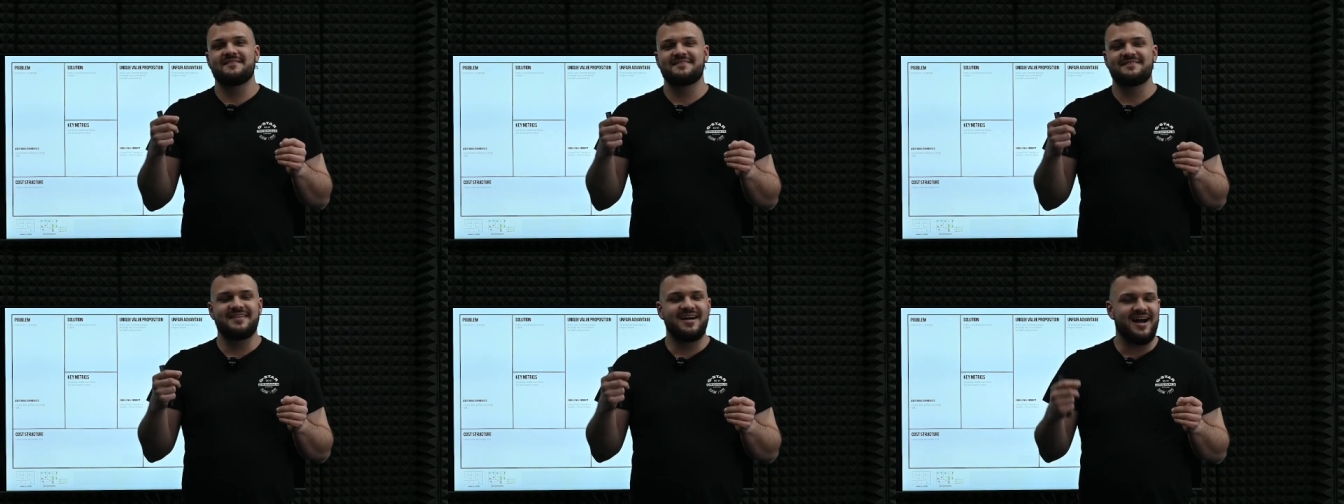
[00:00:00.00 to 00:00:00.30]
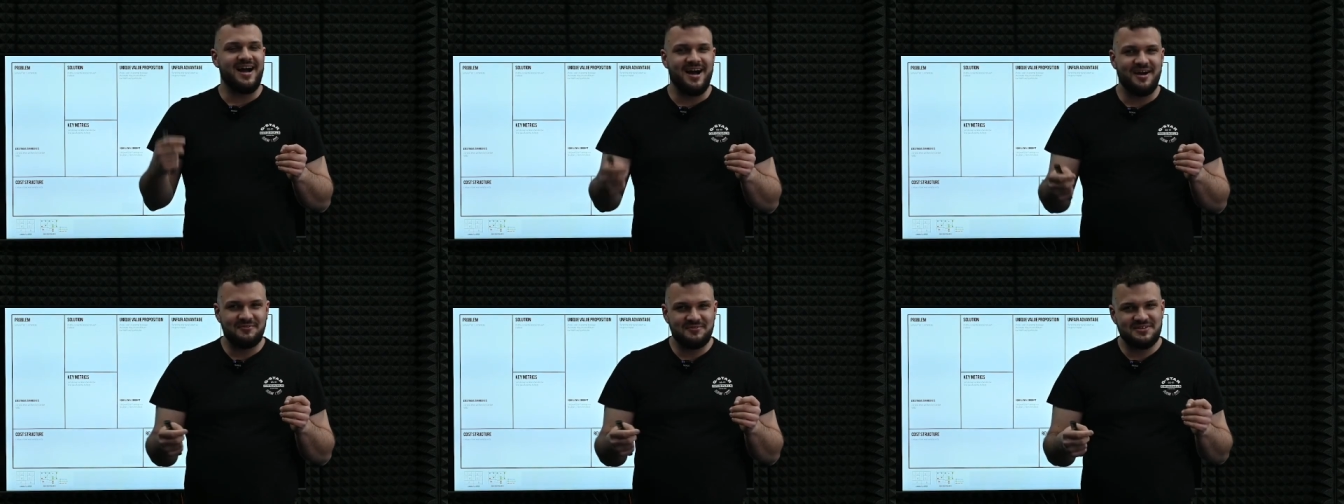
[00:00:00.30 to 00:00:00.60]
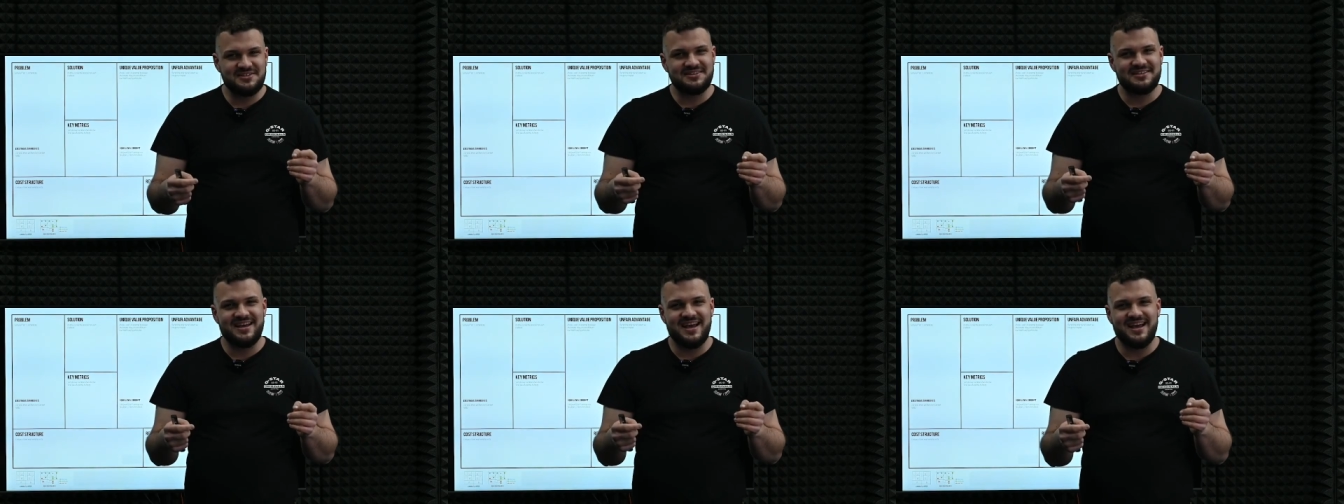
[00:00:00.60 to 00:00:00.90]

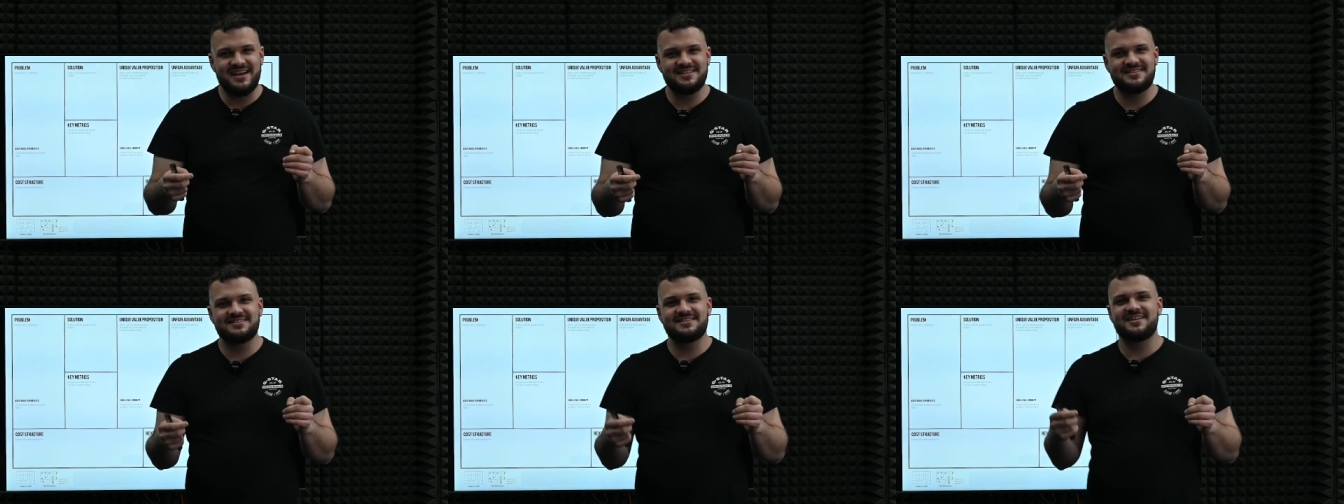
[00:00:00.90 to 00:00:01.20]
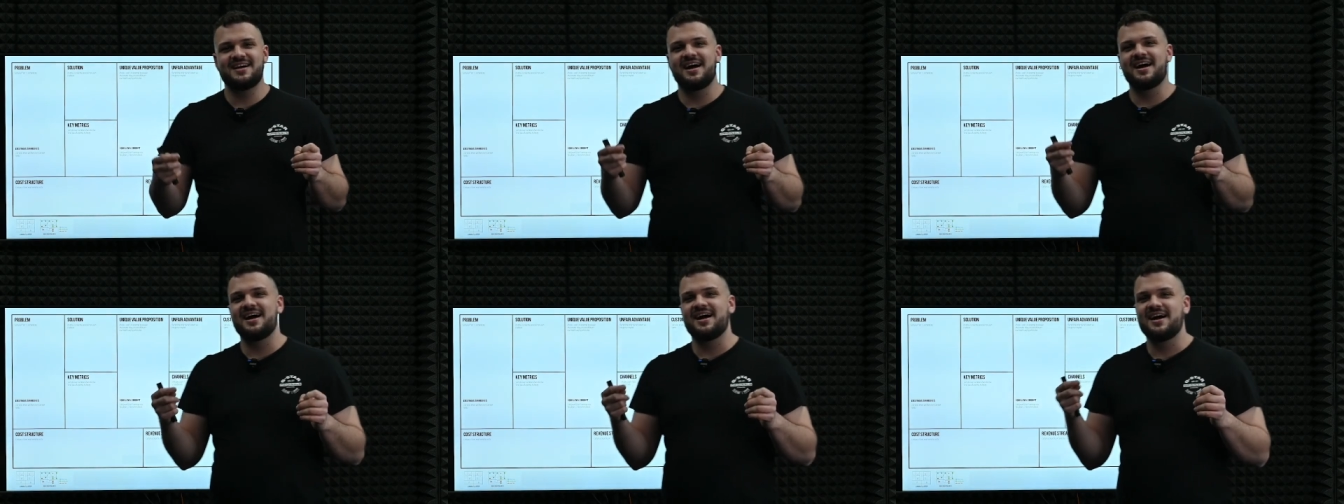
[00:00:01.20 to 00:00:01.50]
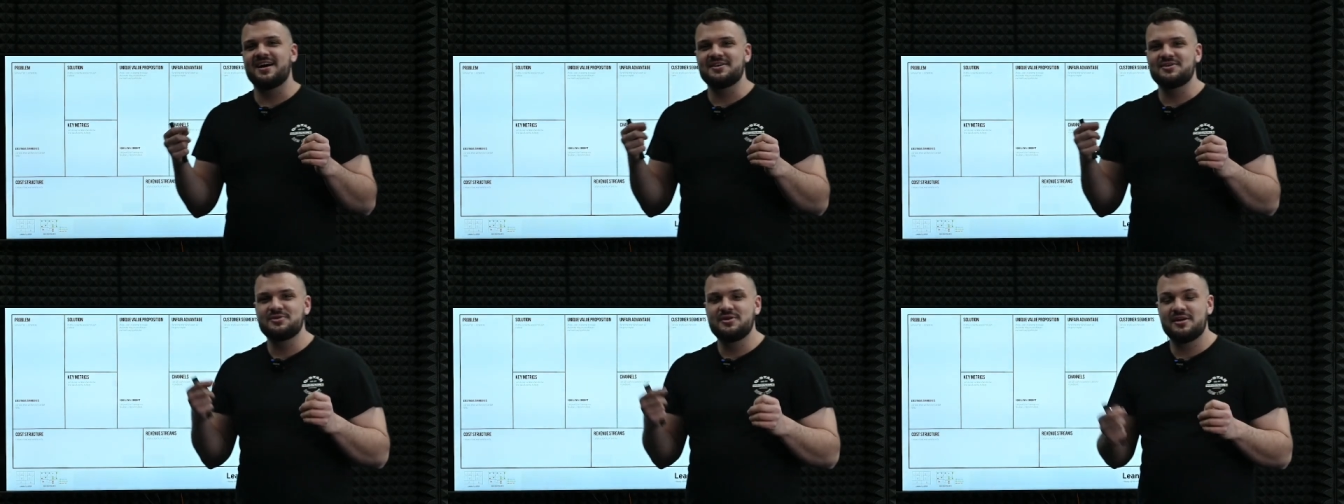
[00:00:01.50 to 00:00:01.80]
After that,
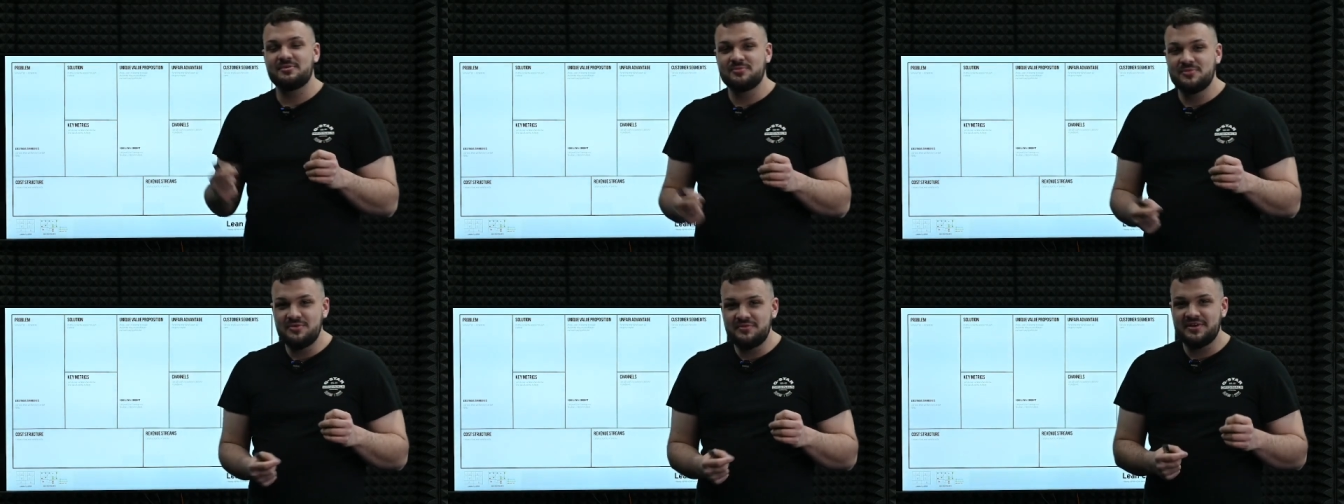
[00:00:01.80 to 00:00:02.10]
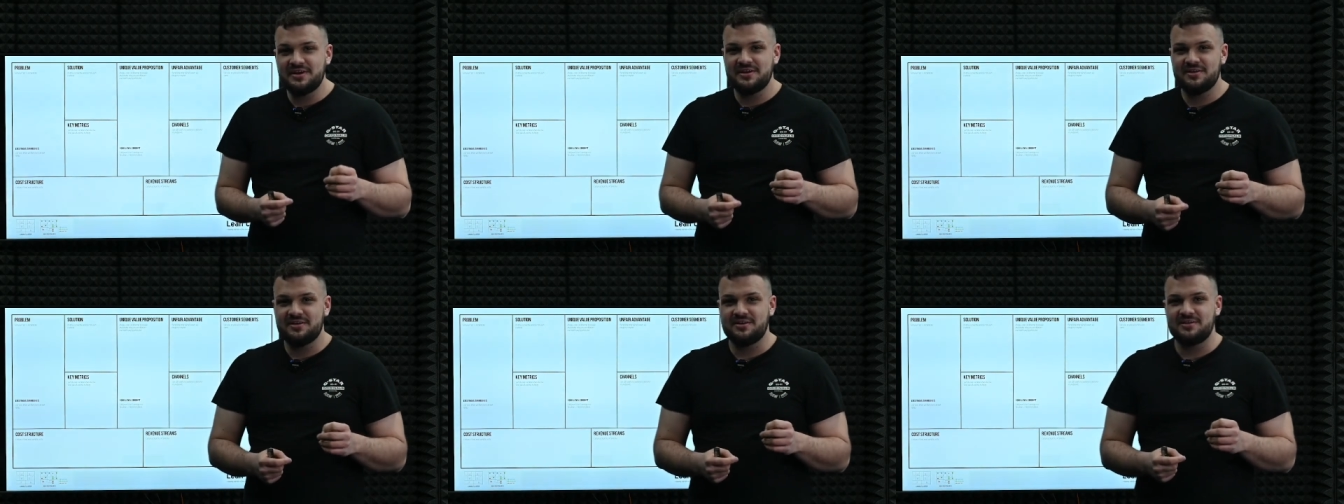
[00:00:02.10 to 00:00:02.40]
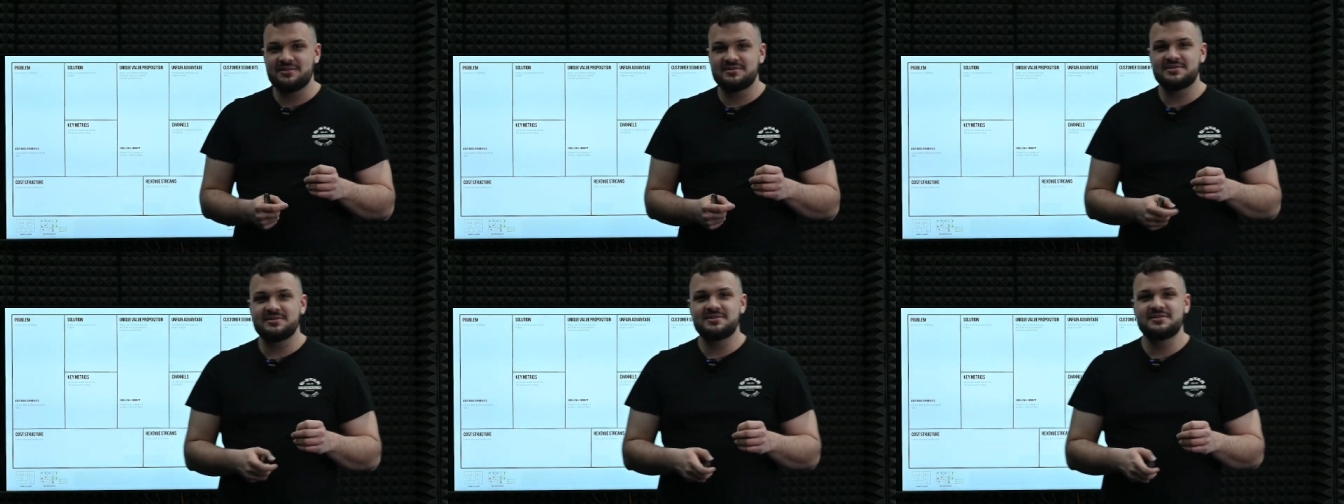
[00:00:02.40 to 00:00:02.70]
you are moving
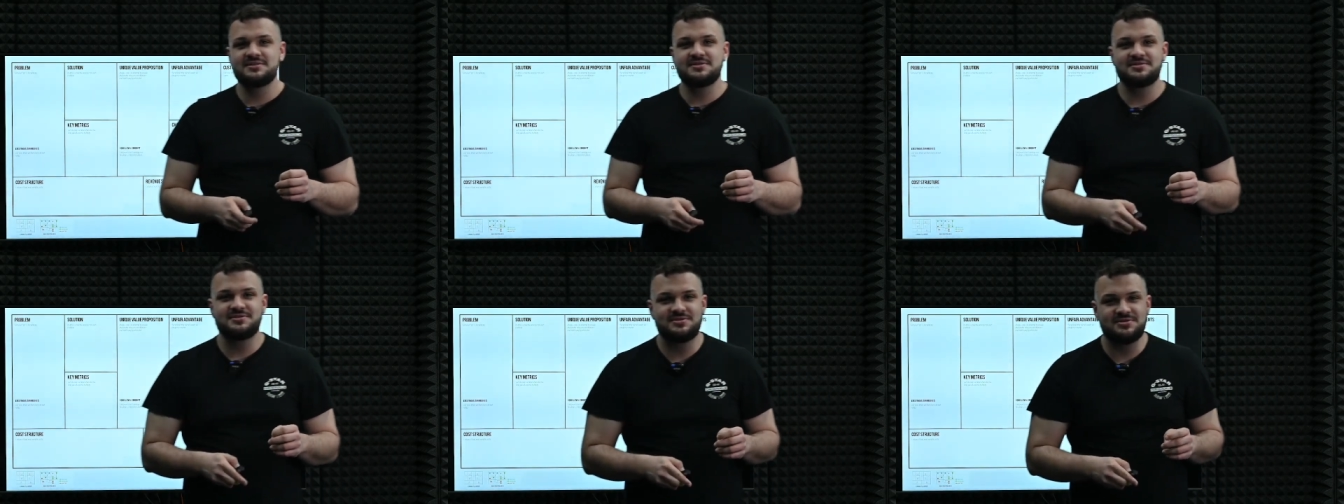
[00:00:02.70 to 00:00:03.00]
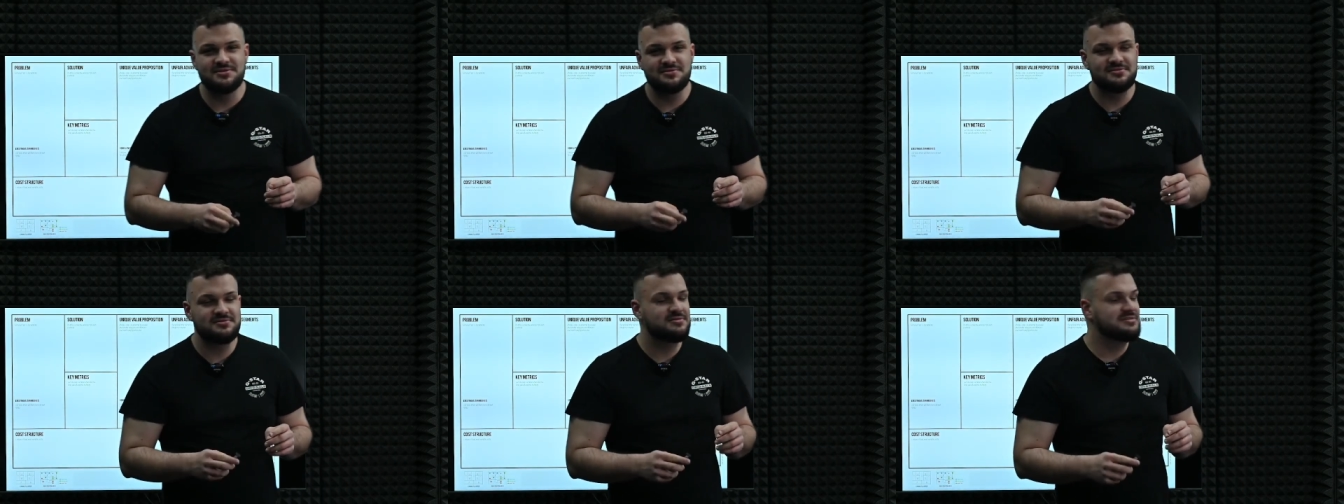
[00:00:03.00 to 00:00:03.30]
on to the